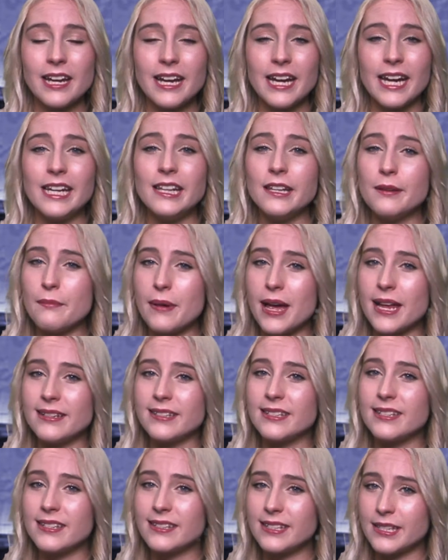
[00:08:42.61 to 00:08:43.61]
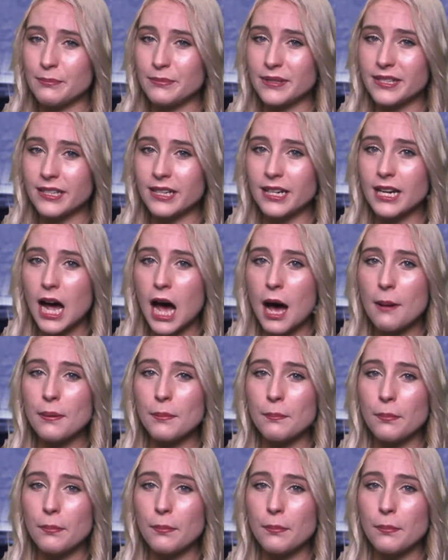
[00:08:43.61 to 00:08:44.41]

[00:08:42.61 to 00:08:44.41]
In the men's Simpson Cup,